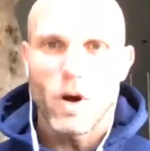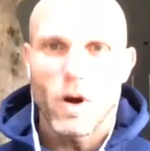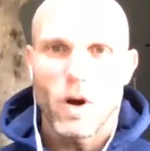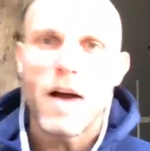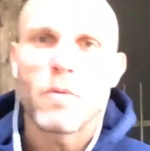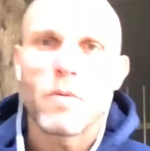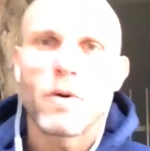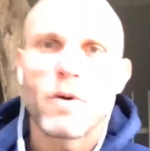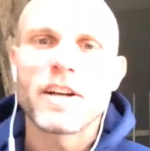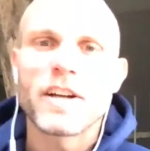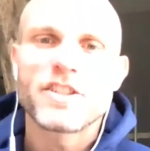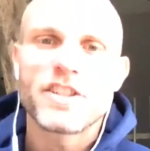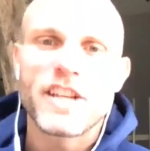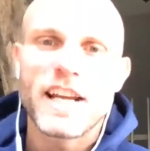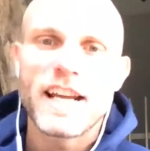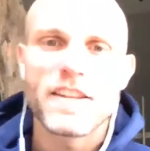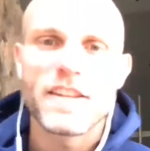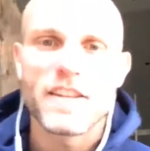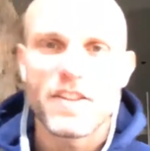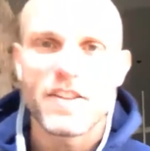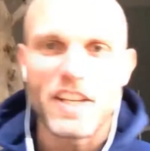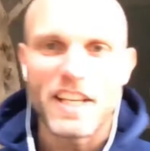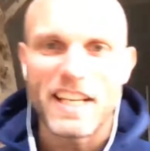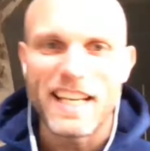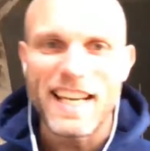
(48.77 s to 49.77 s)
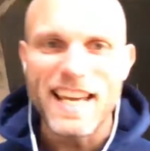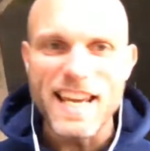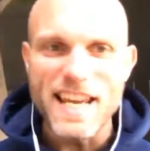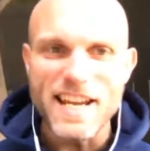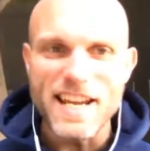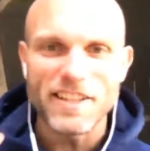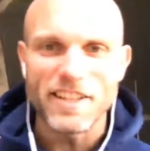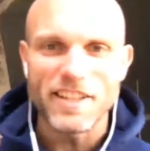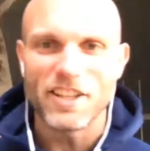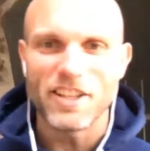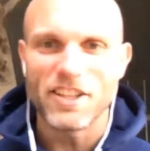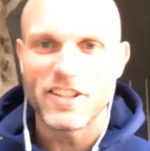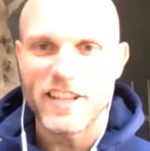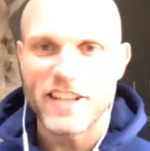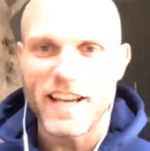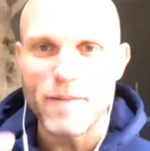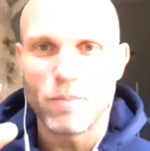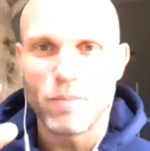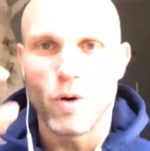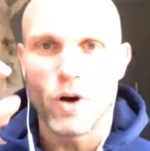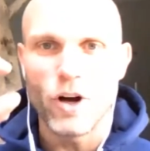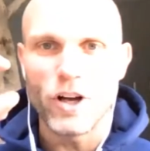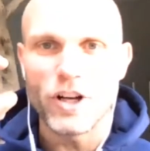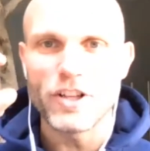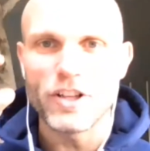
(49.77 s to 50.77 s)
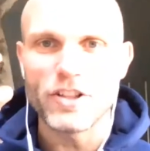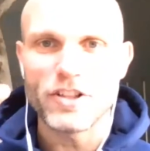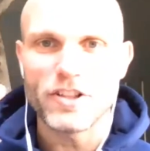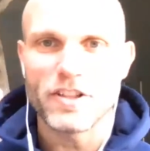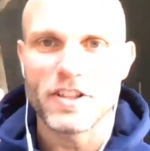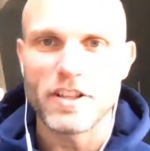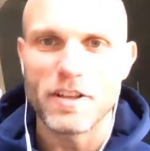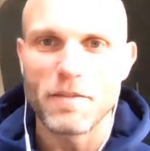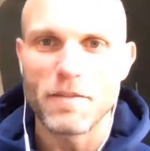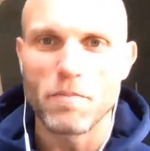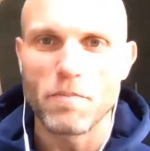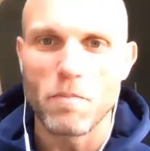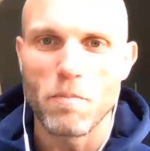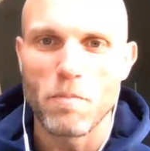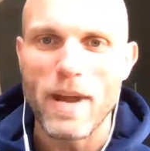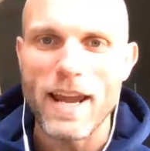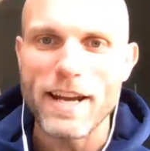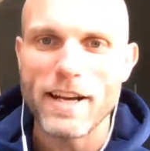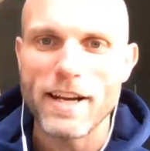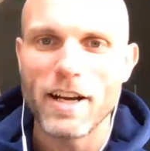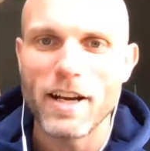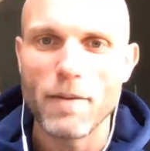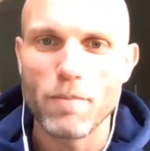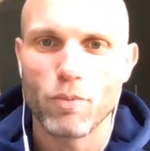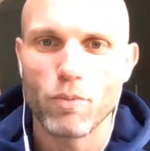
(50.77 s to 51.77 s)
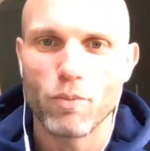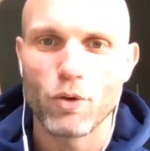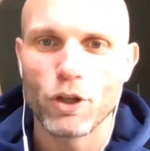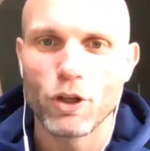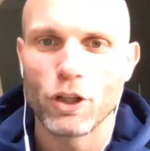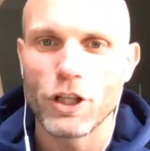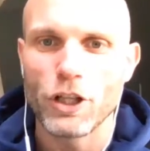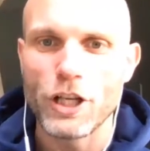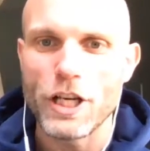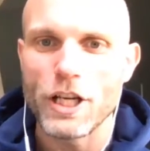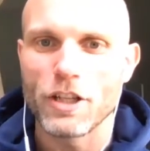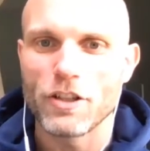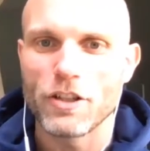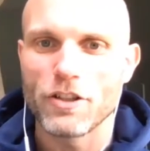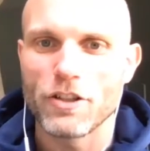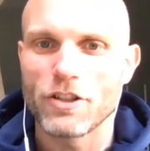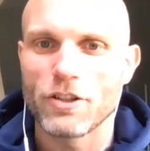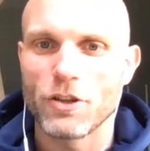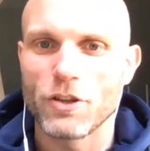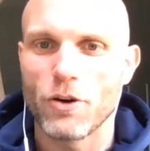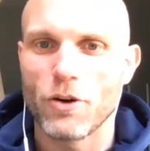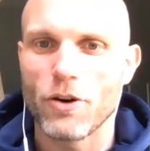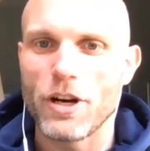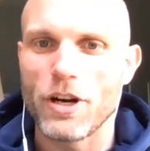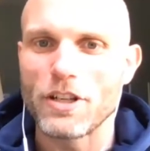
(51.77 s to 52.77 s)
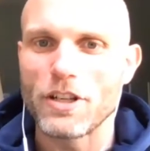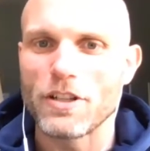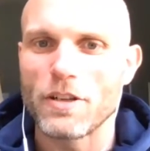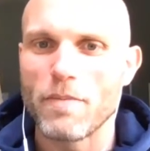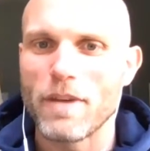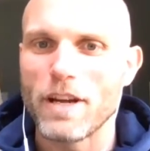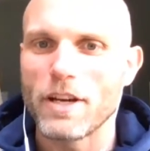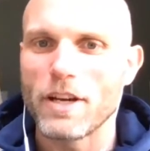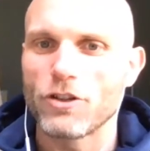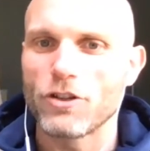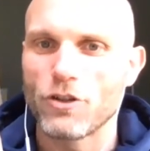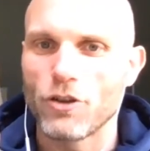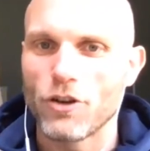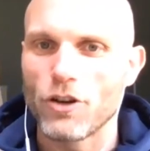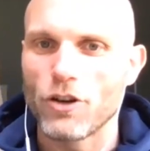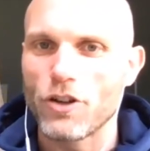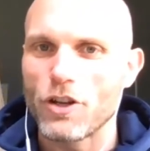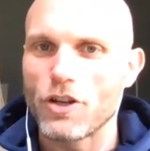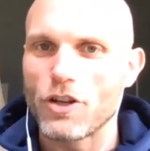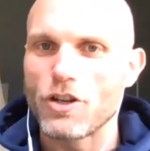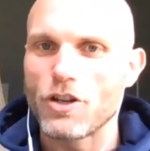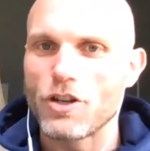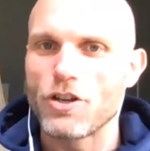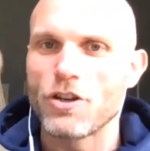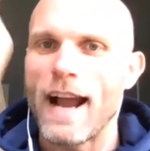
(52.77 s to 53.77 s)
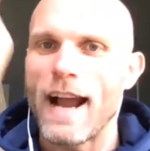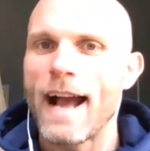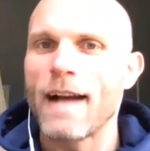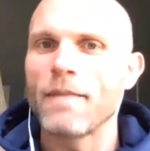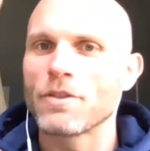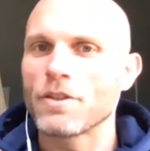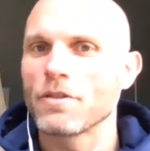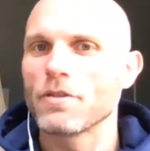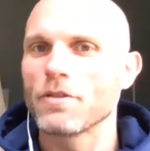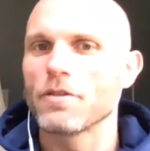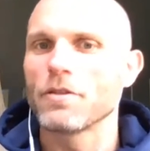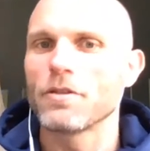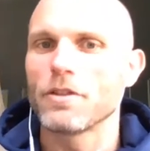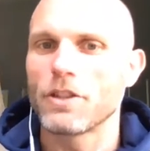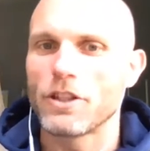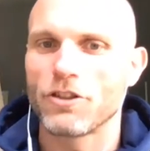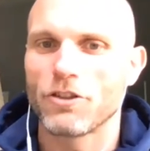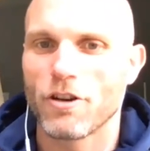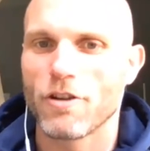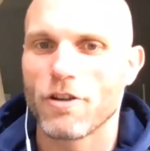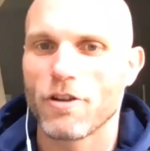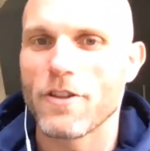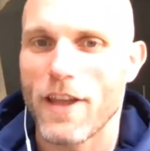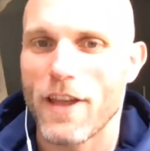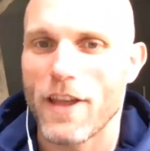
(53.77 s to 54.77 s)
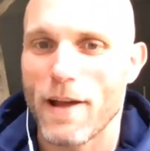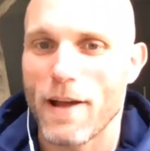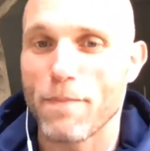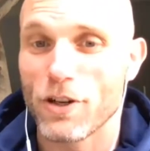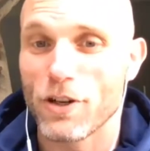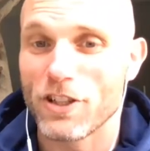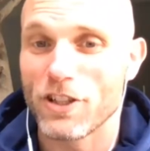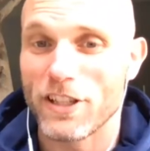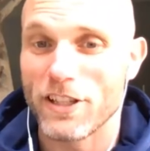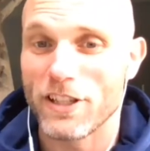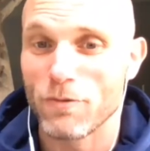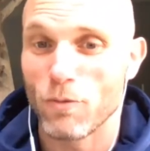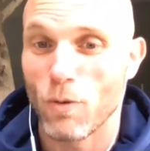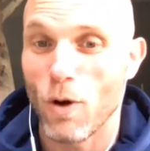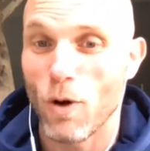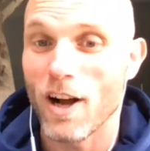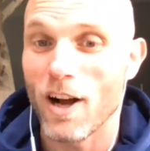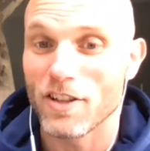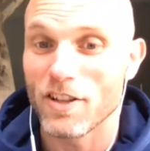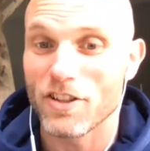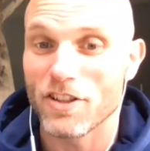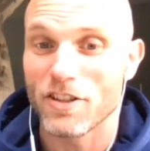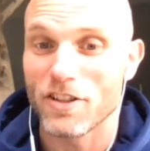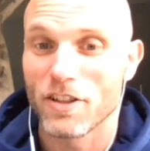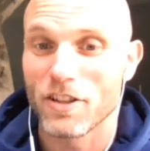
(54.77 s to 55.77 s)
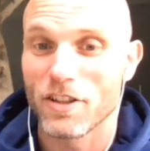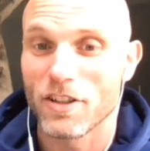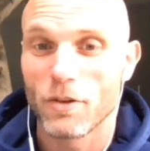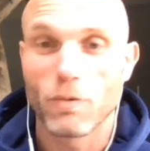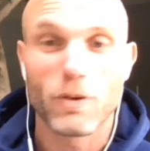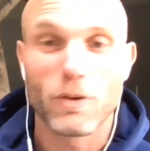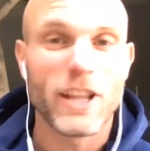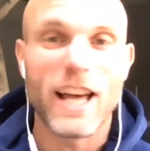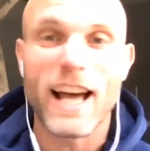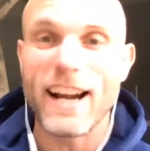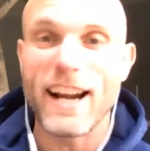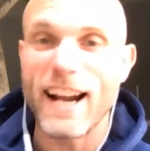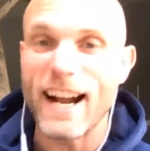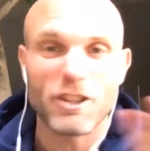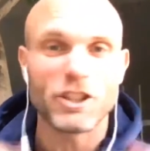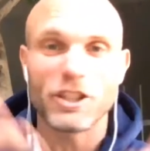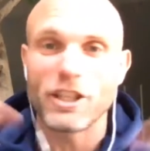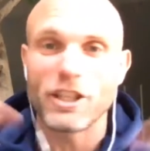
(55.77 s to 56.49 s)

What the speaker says: want to say that the key to step 1 is to make up really good stories and make sure that you're absolutely sure what that person wants without actually